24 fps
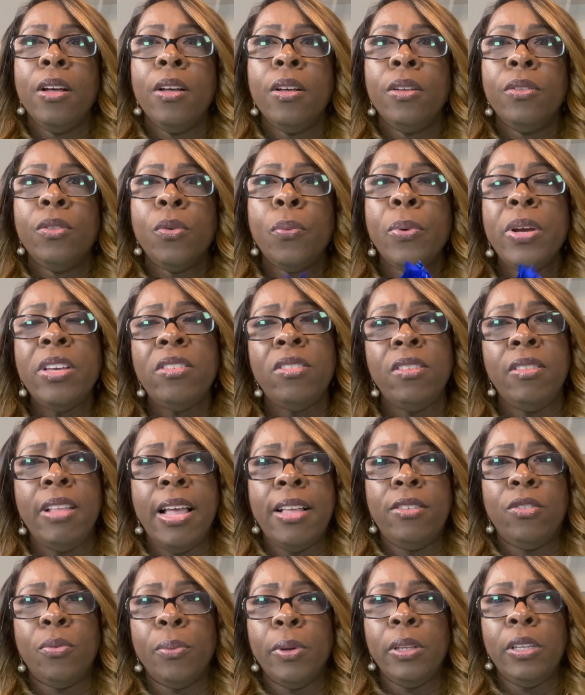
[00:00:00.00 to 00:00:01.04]
The reason
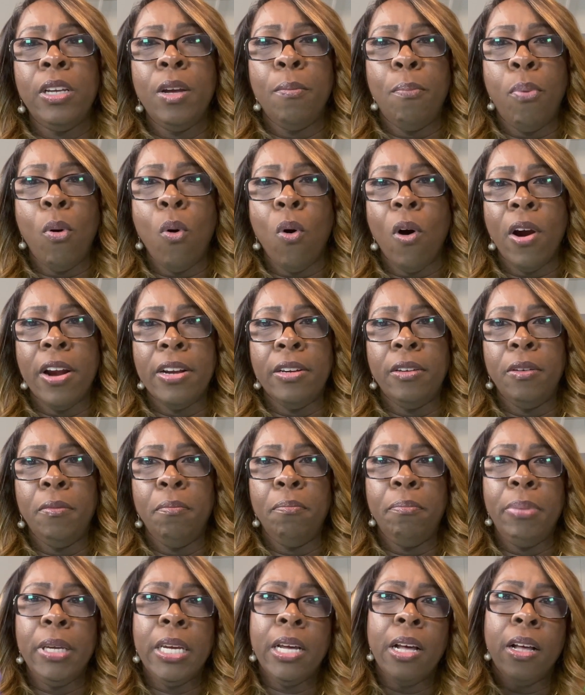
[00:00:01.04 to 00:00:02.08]
that's really important,
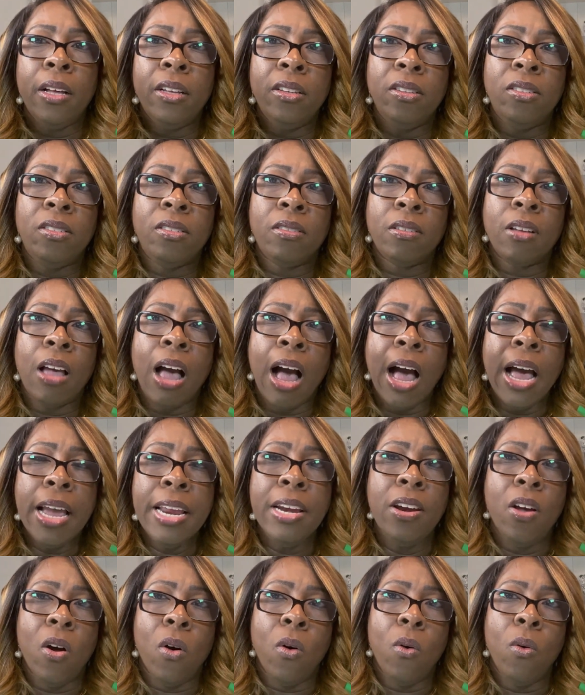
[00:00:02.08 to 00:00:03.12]
because I
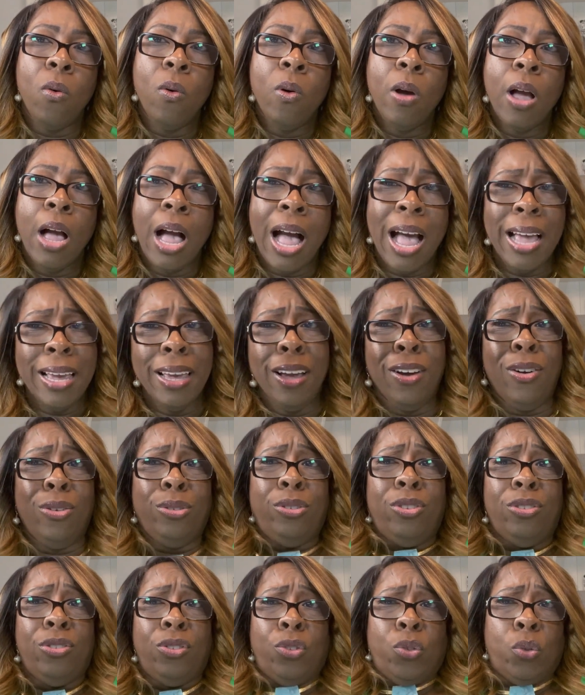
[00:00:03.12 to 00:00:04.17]
know I can go
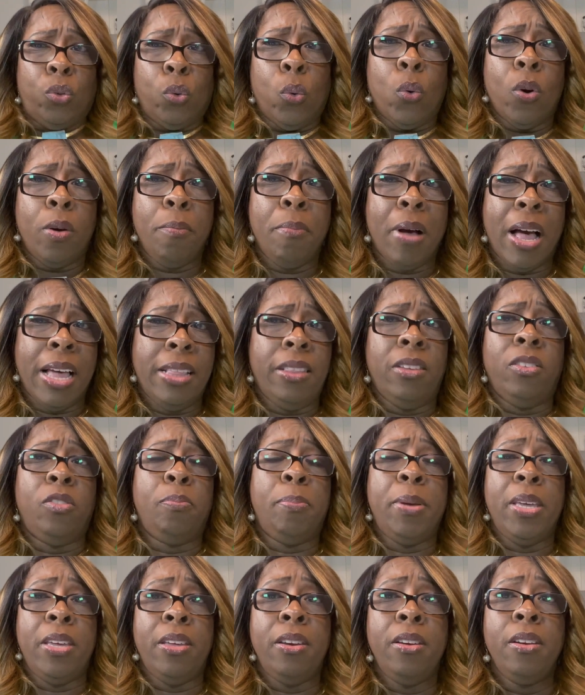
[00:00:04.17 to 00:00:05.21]
to the store and buy this
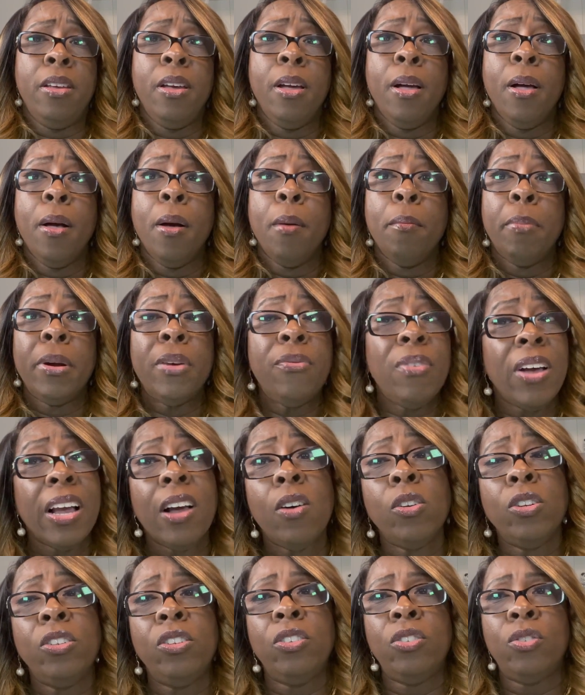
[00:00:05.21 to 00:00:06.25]
pen, but if I
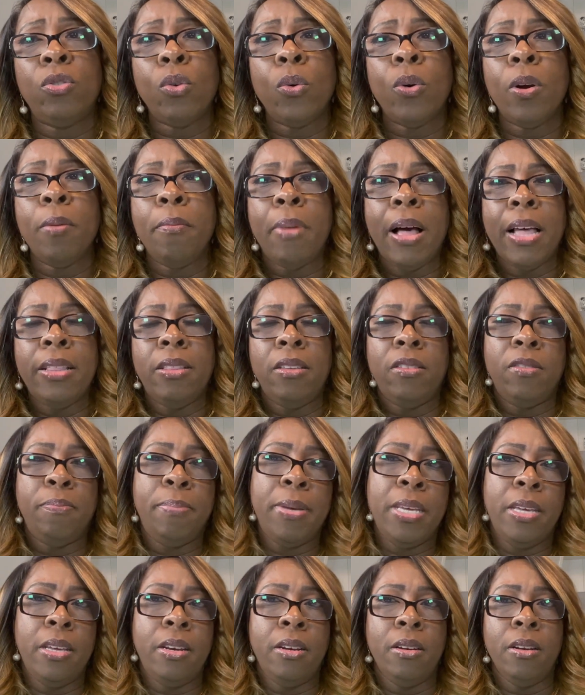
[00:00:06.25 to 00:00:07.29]
go to the store and buy this
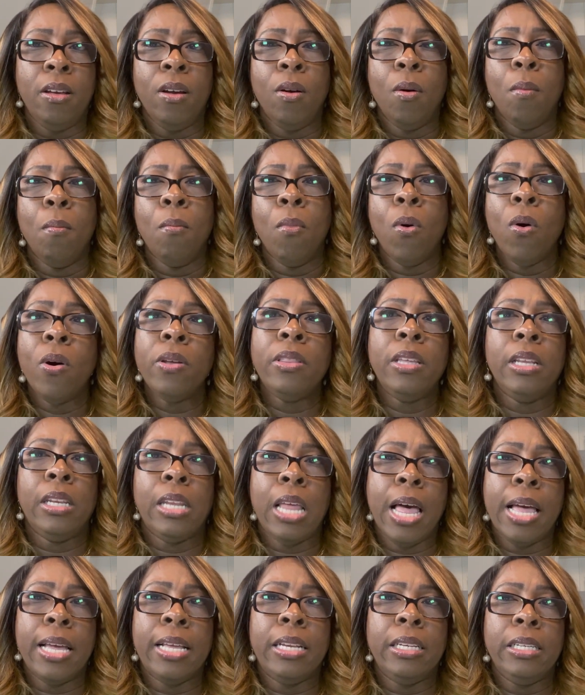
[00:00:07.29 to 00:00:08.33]
pen, more than
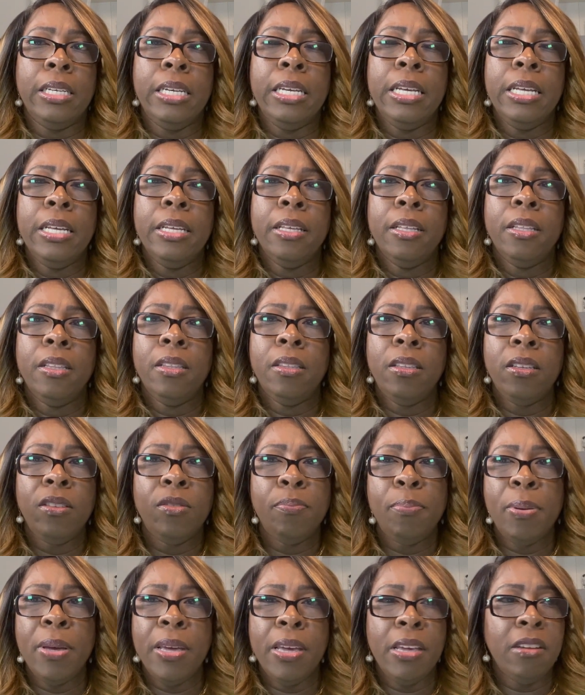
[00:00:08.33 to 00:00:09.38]
likely this
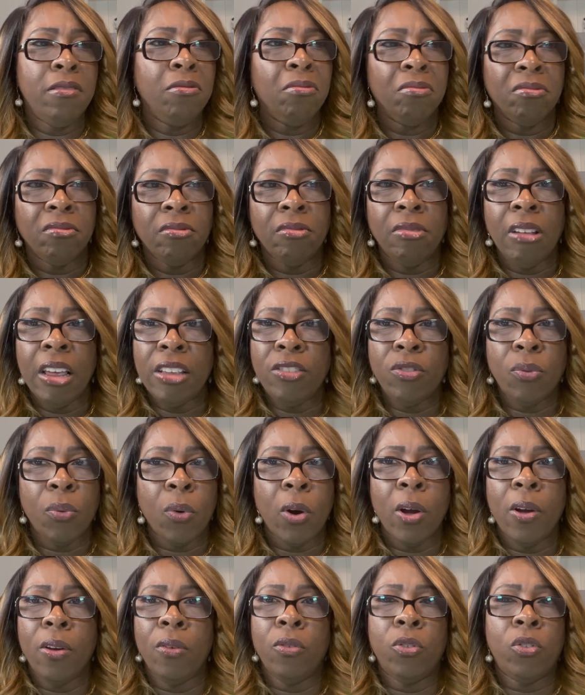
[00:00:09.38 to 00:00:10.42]
pen, let's
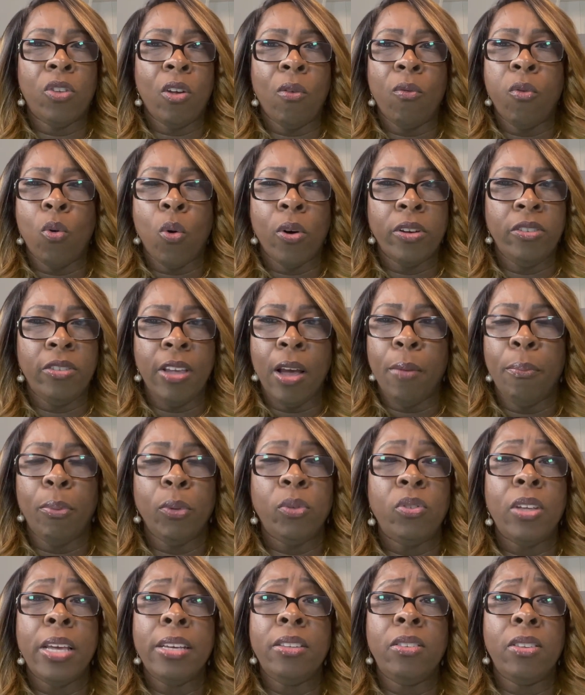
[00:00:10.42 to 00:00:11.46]
for example's
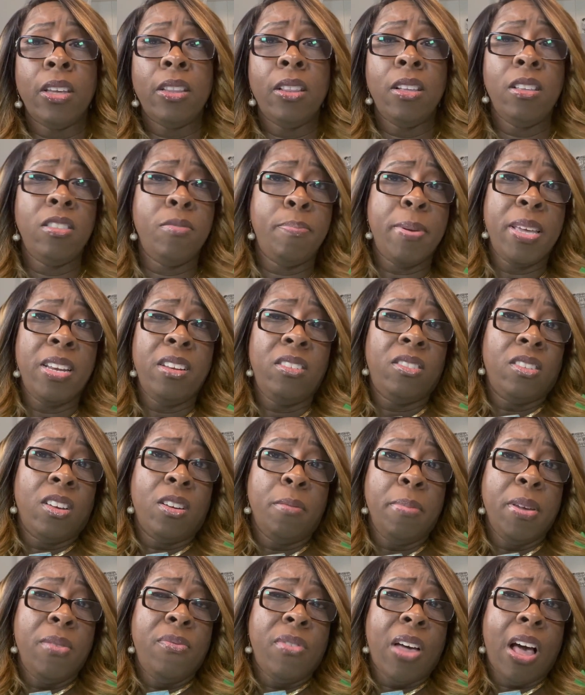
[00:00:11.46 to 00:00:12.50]
sake, say this pen is going to
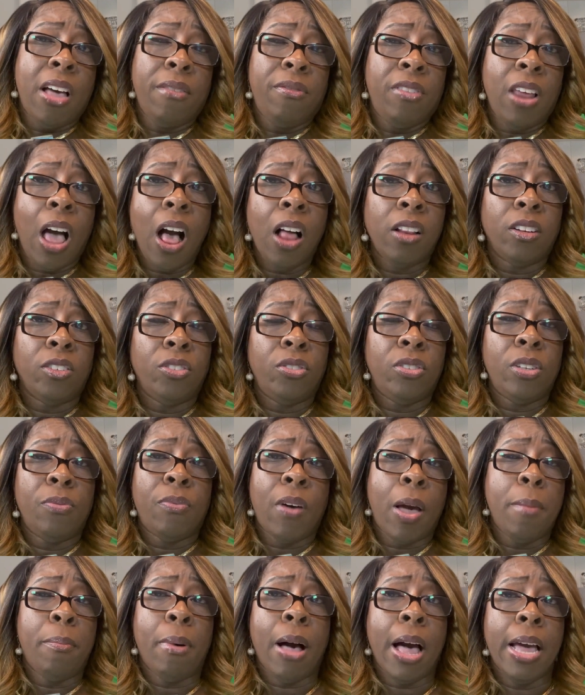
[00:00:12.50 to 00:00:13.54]
be $5 if
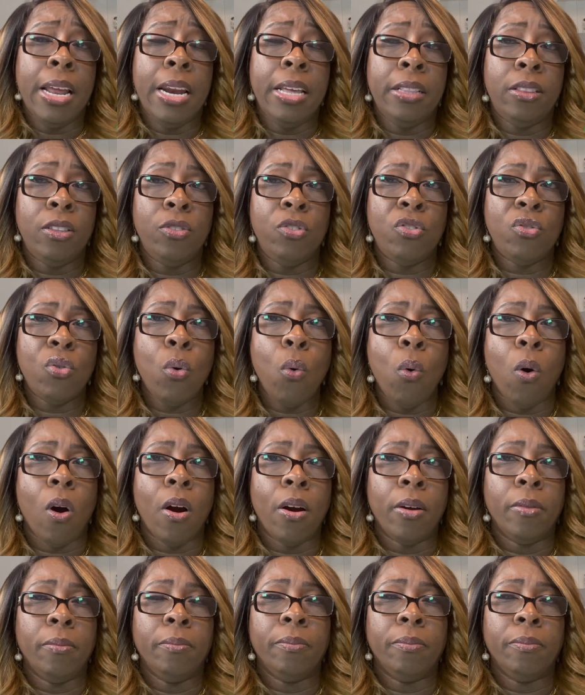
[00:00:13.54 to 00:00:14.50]
I buy it at the store.